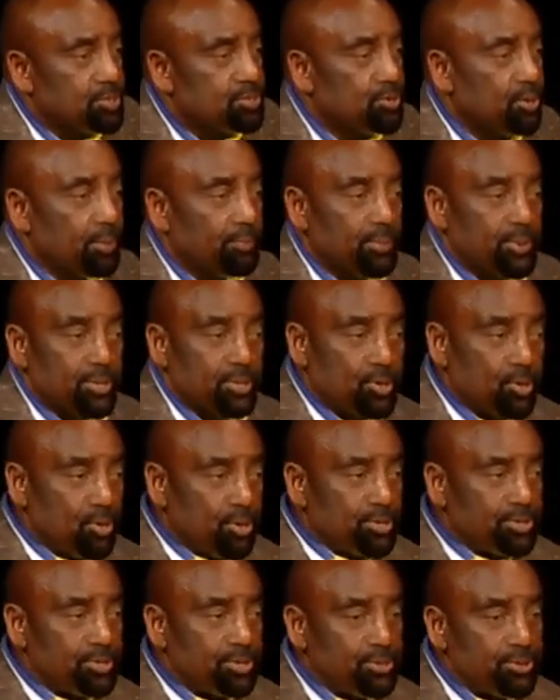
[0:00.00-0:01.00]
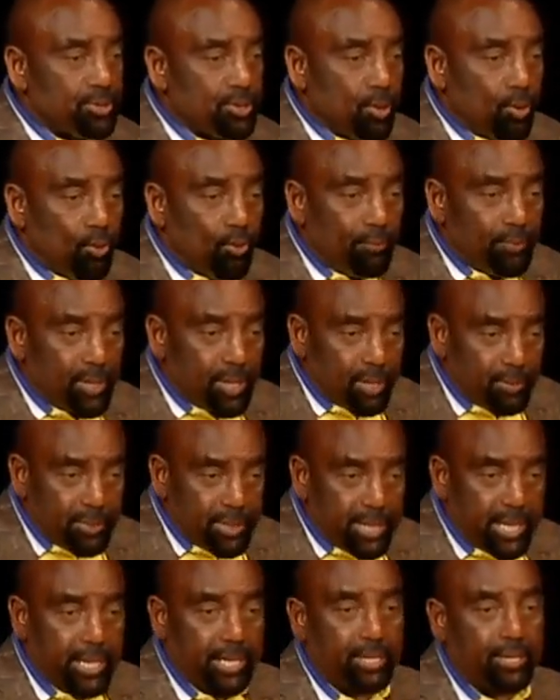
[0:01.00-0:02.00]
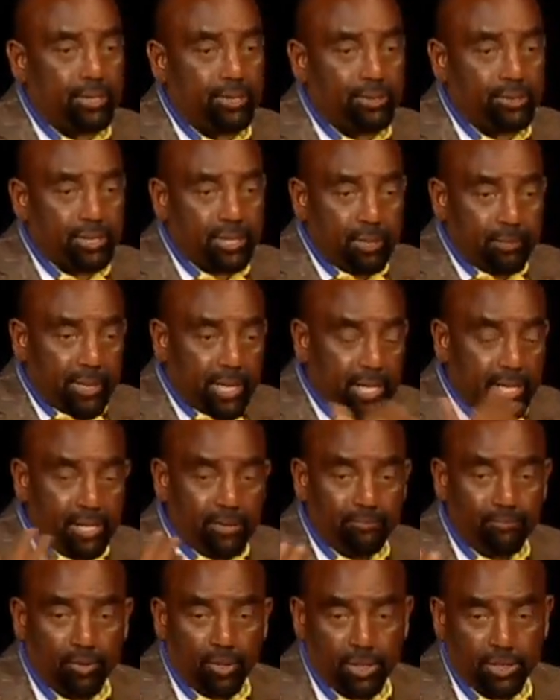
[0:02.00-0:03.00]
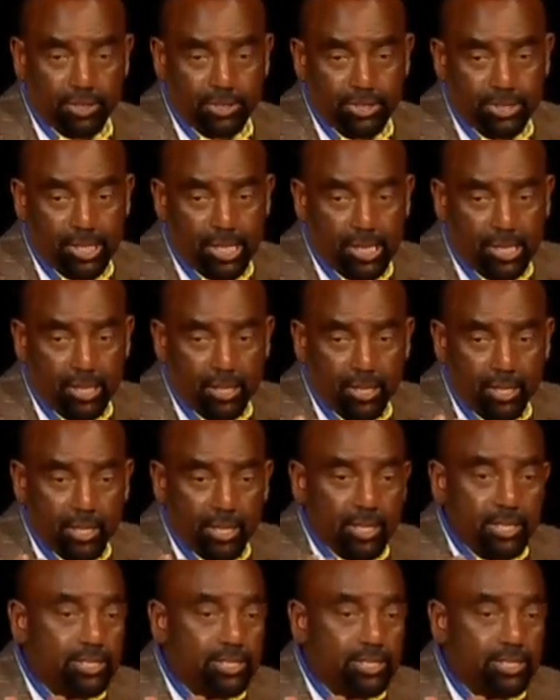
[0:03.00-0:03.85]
So I'm encouraging you to overcome the anger, come out of that fallen state,